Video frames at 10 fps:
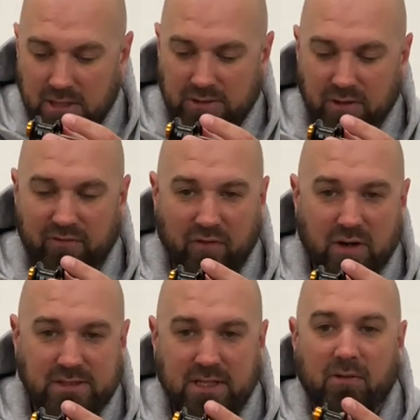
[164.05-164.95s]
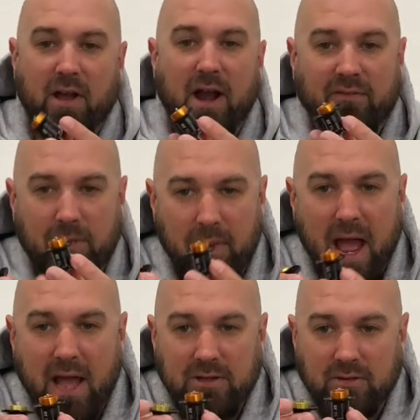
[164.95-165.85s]
So the first thing right off the
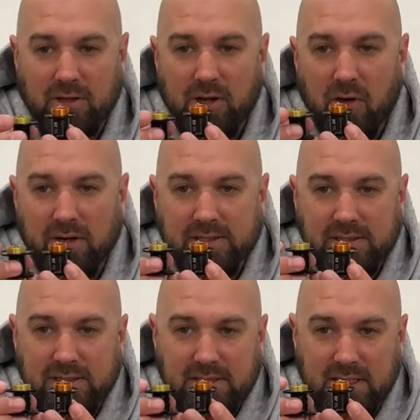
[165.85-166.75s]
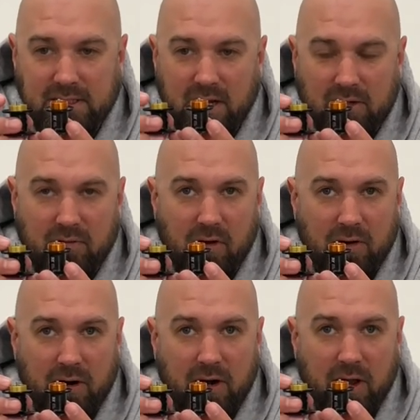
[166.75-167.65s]
bat you can notice is the induct
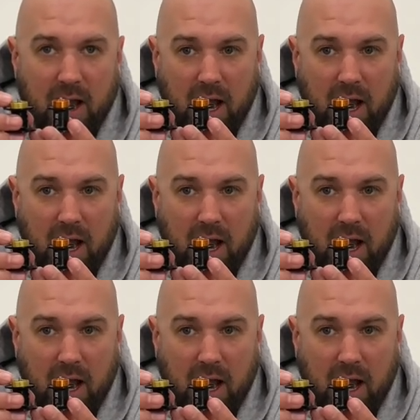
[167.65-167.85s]
rotor